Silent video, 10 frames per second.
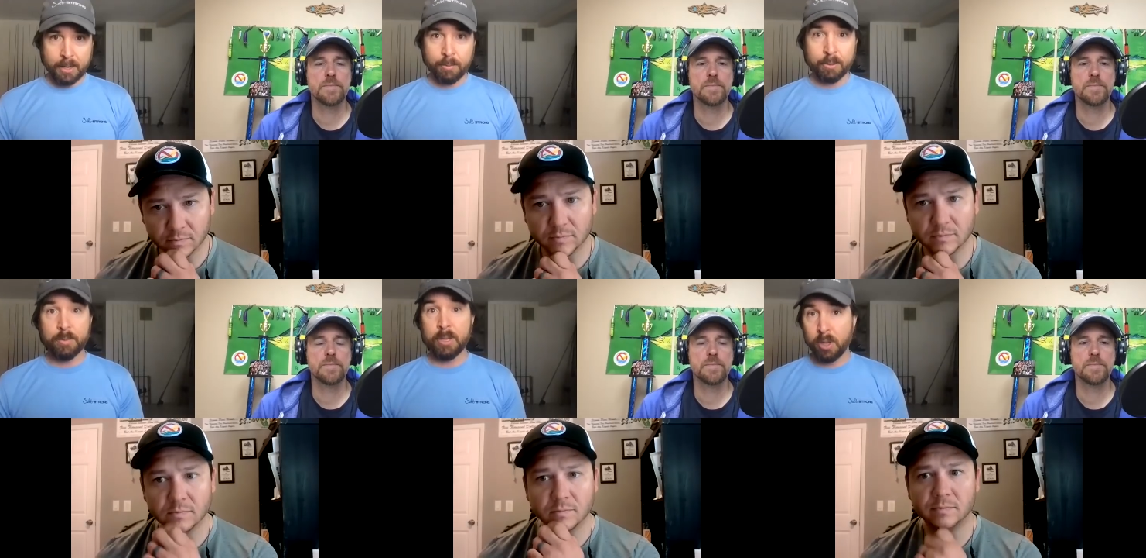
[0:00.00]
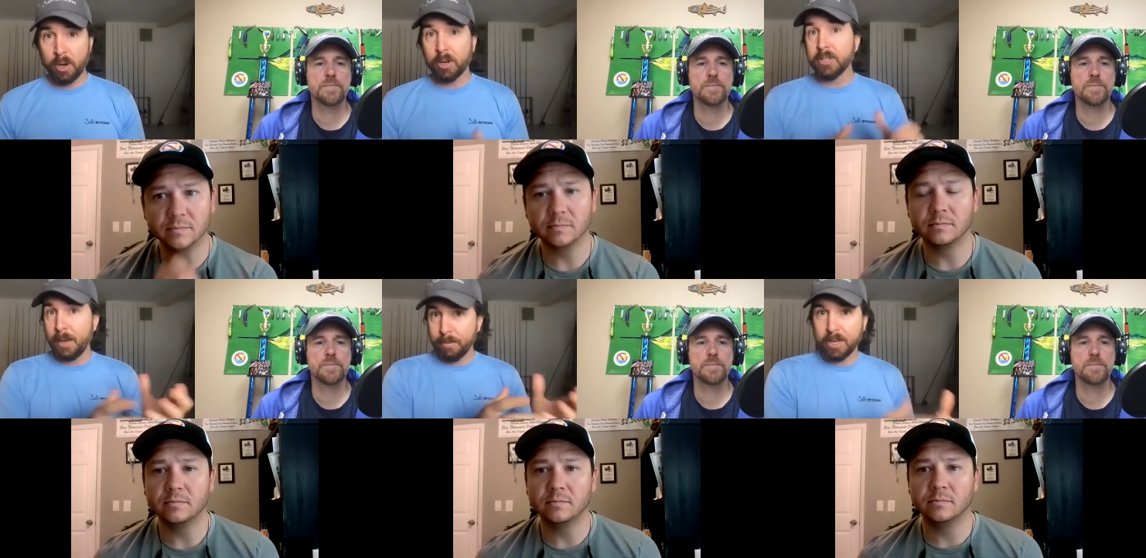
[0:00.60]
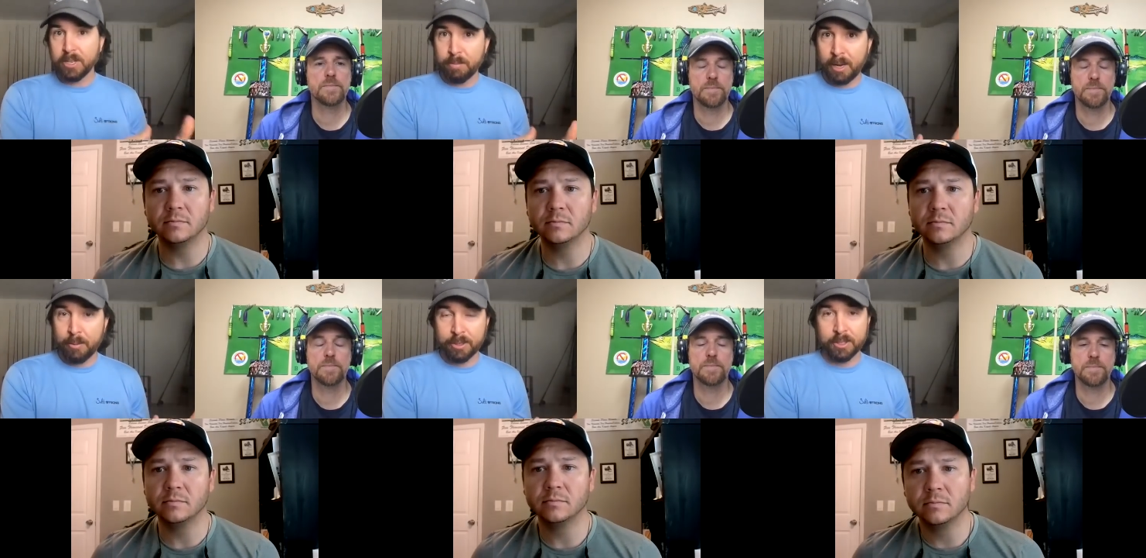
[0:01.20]
Speaker 1: We would spend longer time catching
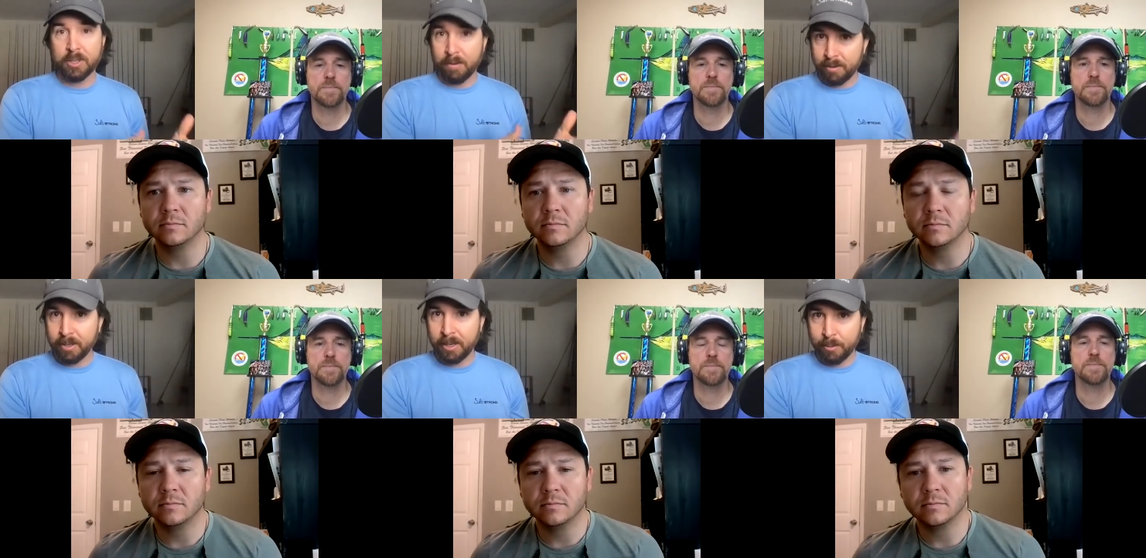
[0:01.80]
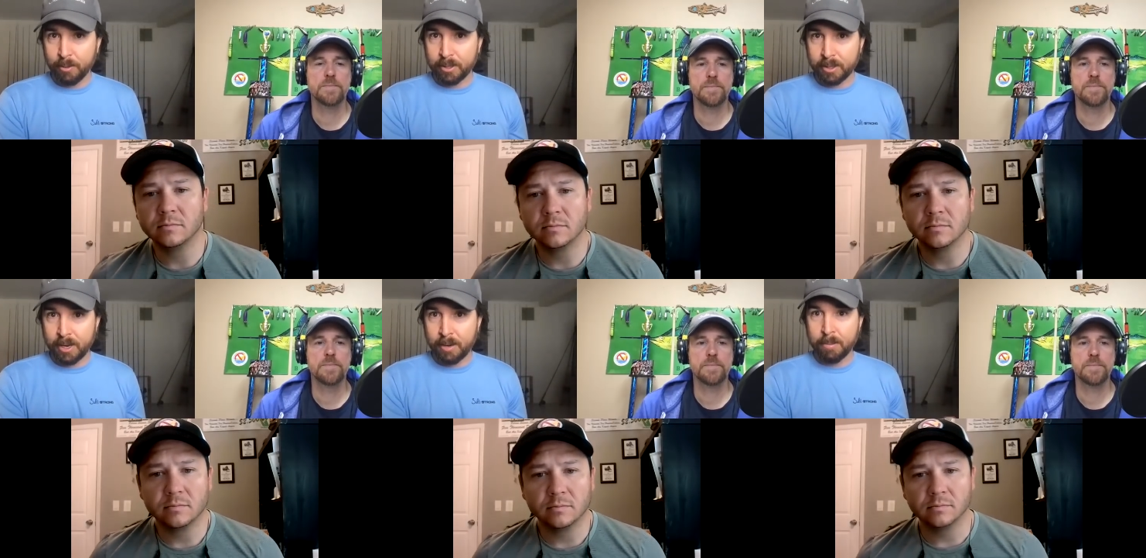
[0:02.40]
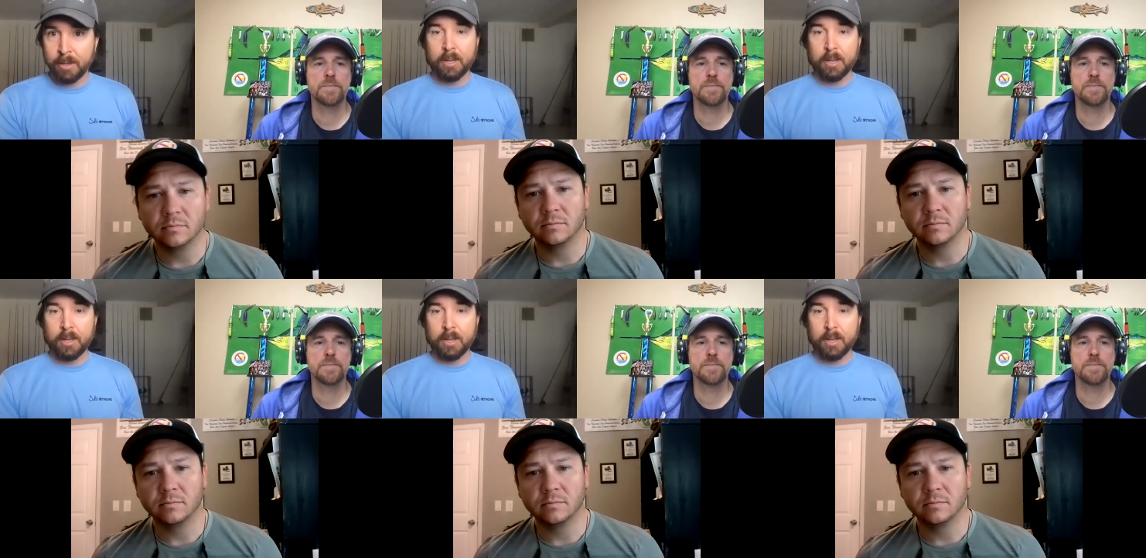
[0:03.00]
bait, which is tougher to get in the wintertime.